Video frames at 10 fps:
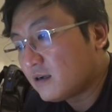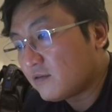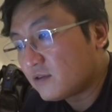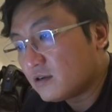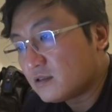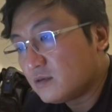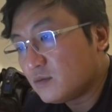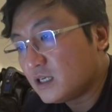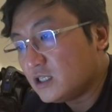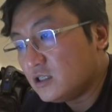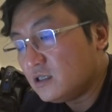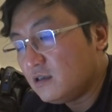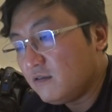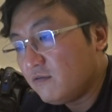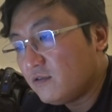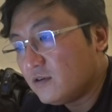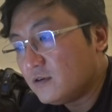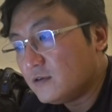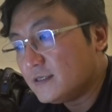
I've gotten my GT4.